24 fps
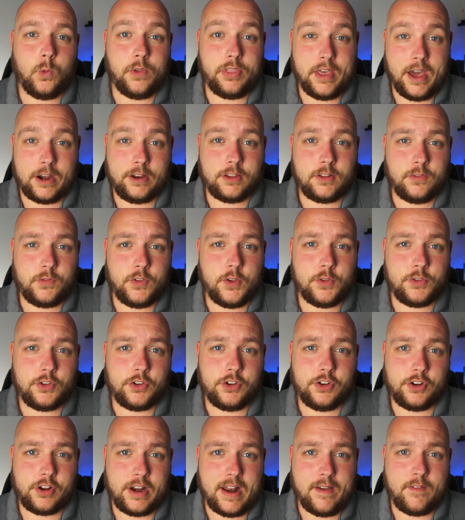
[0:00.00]
Without a
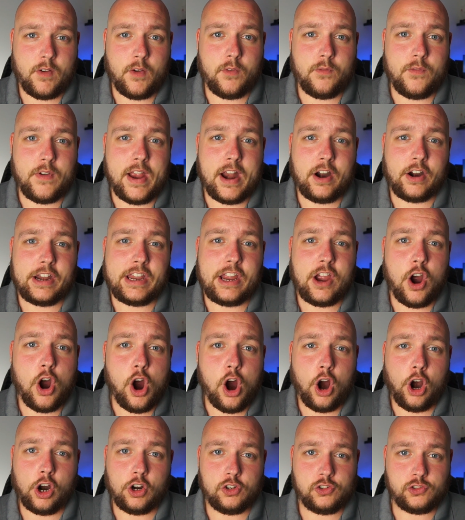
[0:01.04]
diffuser, you're going to have a very
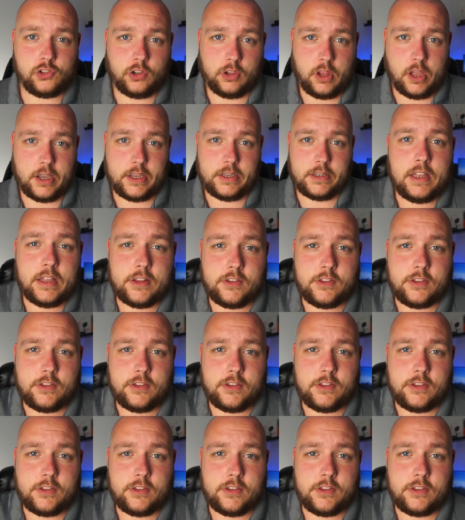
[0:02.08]
harsh light.